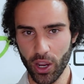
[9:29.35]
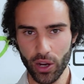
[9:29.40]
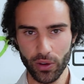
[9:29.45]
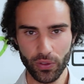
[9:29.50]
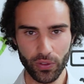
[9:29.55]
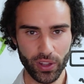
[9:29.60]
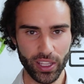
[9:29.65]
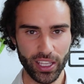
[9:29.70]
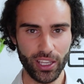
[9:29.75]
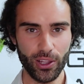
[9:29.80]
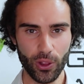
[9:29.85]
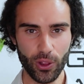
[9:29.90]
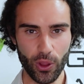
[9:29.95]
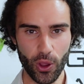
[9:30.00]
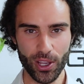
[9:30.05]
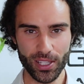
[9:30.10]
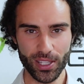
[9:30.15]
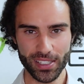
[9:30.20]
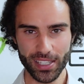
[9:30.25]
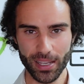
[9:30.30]
Hopefully you
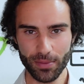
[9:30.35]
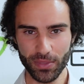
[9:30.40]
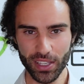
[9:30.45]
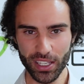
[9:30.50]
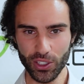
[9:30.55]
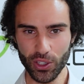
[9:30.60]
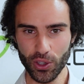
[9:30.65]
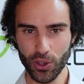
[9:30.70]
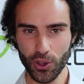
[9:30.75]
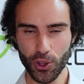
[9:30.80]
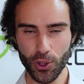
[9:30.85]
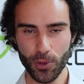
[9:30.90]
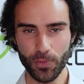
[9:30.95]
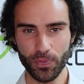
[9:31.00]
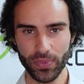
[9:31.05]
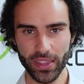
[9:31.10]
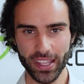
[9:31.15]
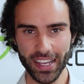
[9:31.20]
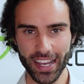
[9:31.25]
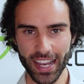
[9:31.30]
learned something new.
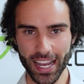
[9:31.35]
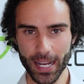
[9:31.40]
